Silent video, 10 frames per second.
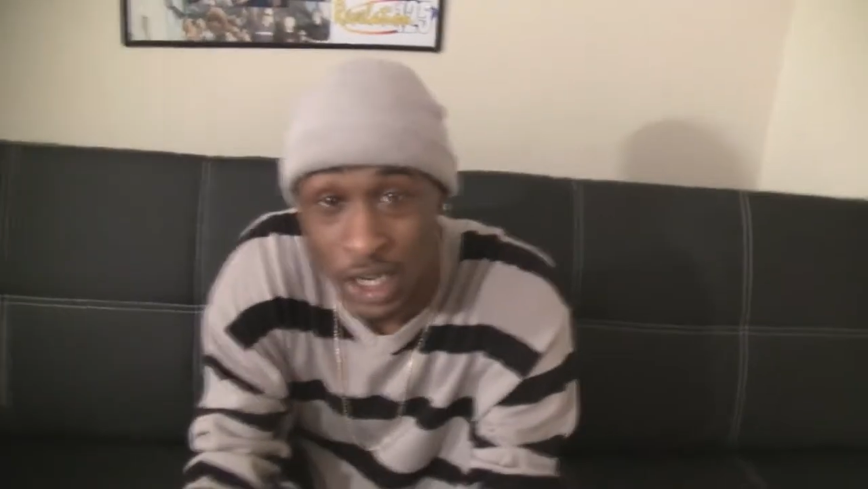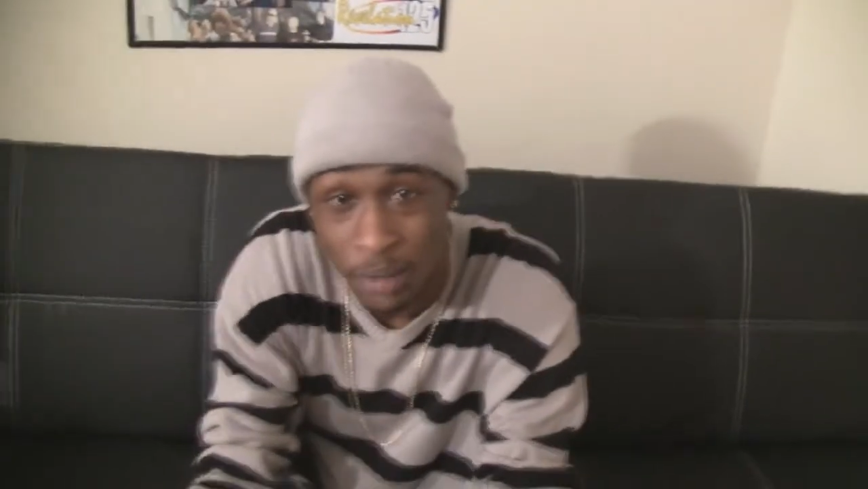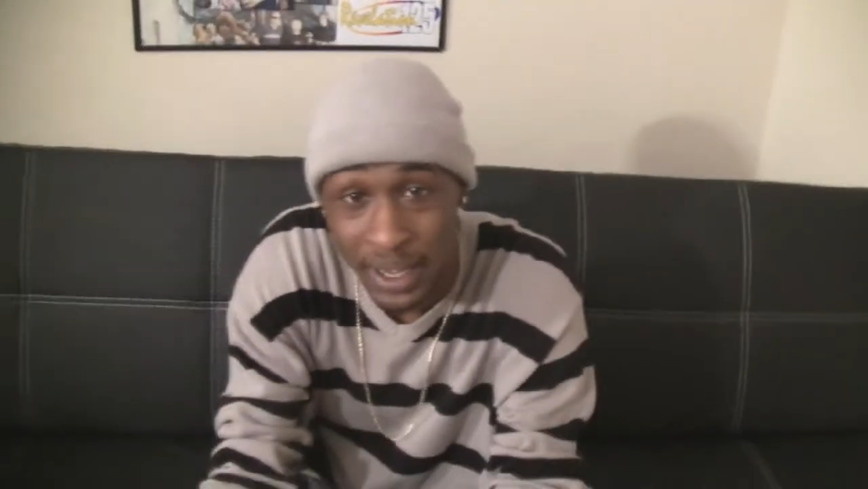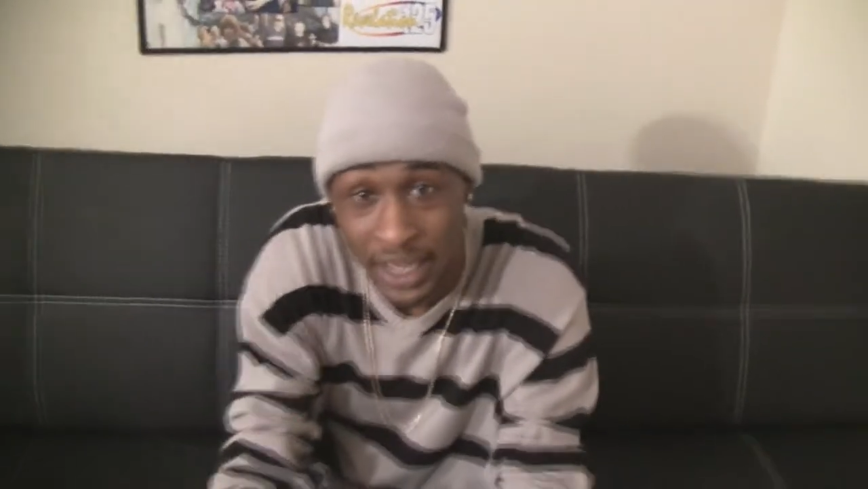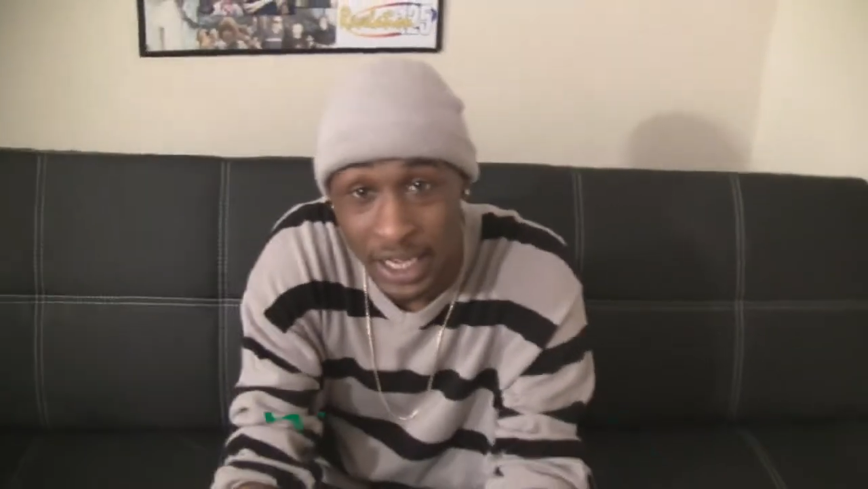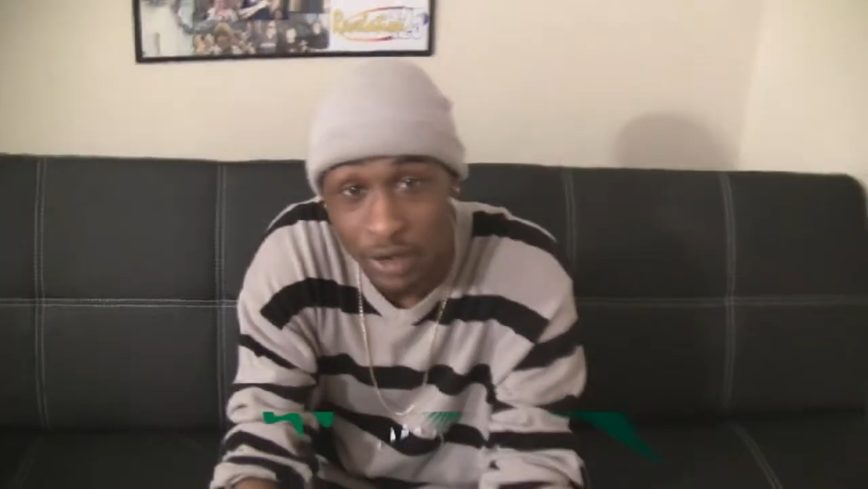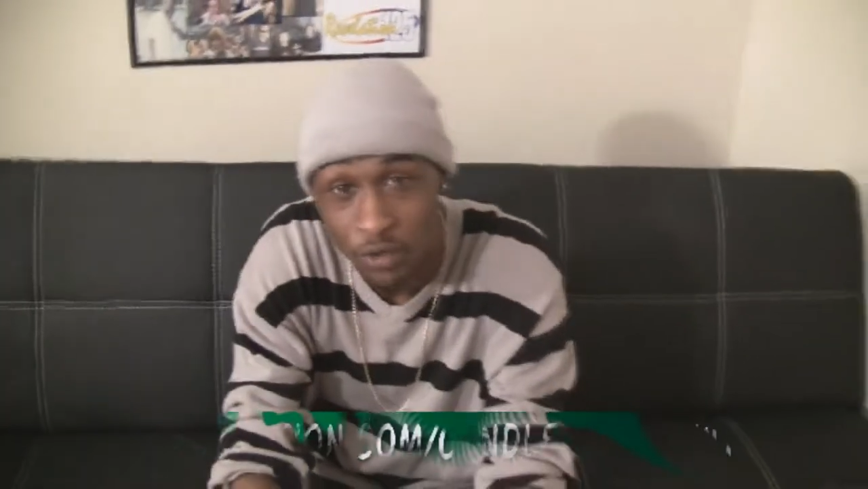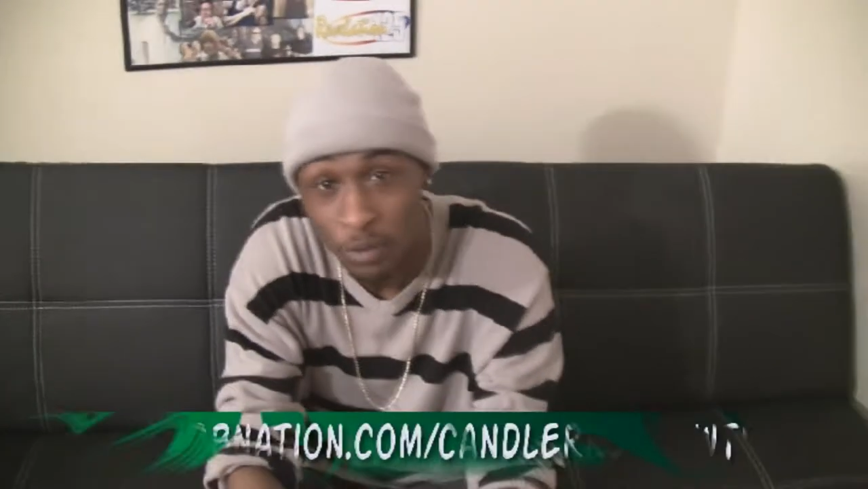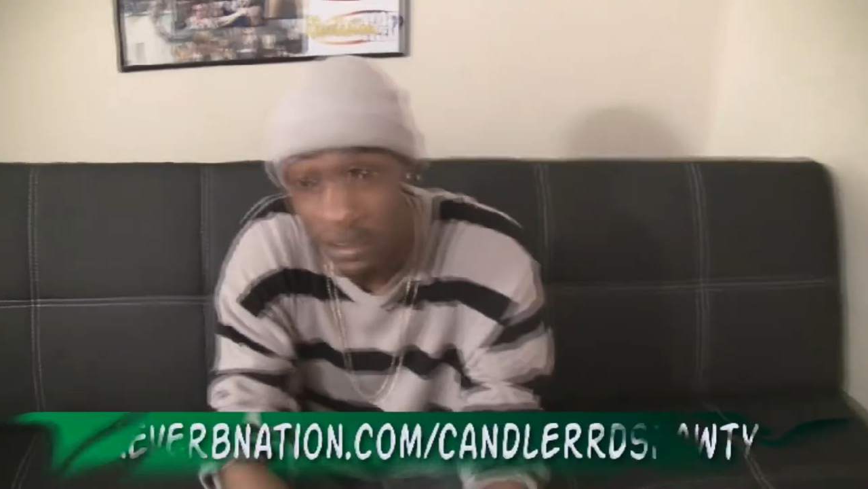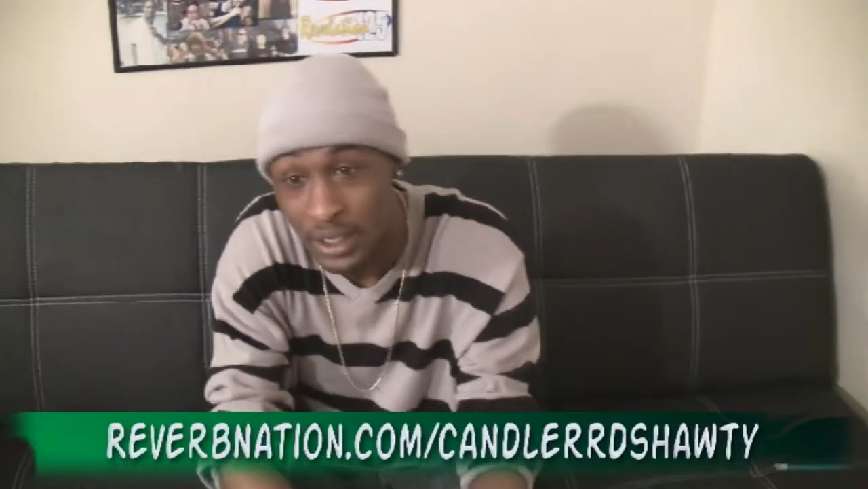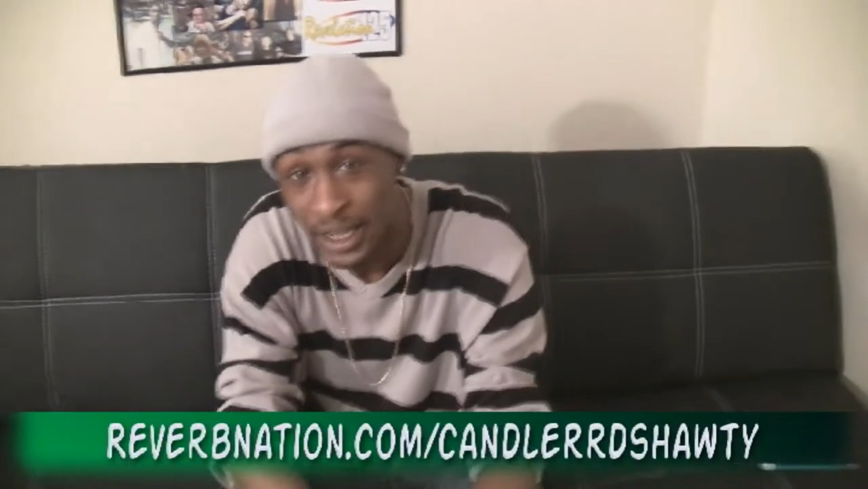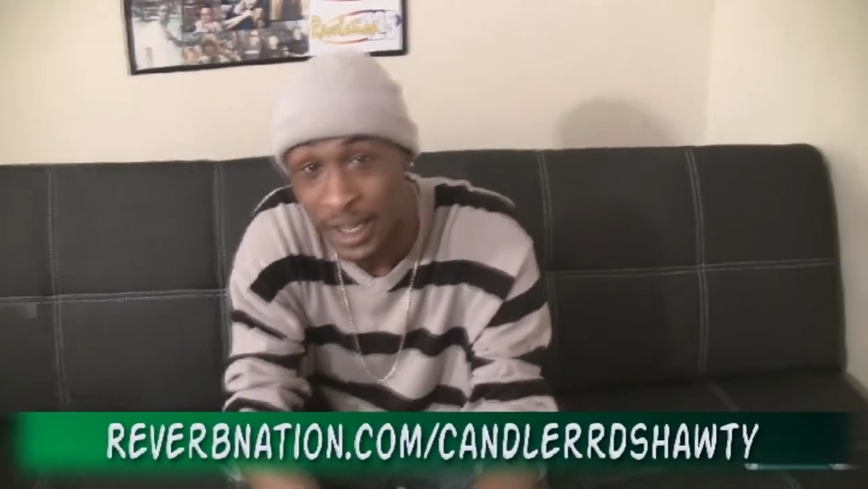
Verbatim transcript: come hang out with me